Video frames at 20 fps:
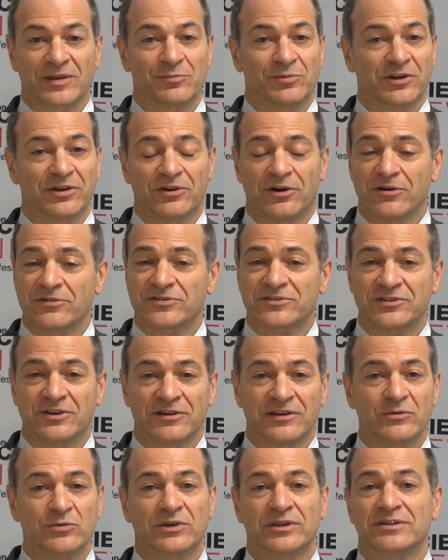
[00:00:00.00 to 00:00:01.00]
But in our
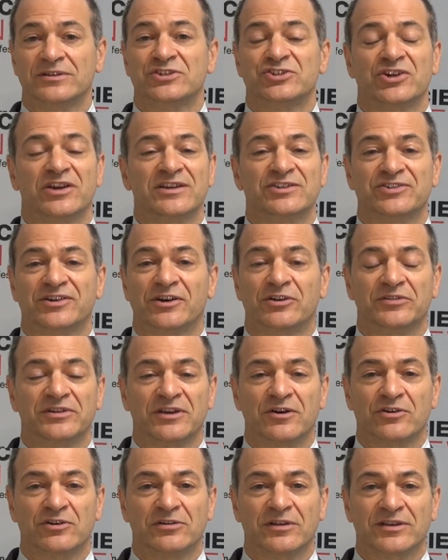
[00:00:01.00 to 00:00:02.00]
study, we didn't change
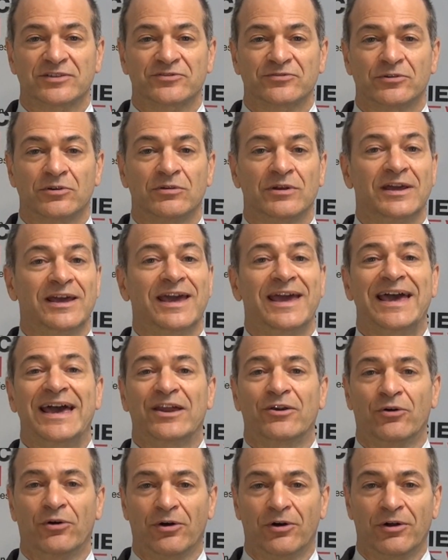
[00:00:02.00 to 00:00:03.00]
LDL cholesterol
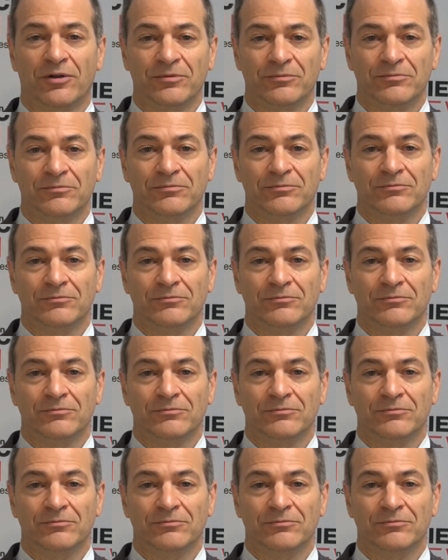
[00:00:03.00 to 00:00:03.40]
at all.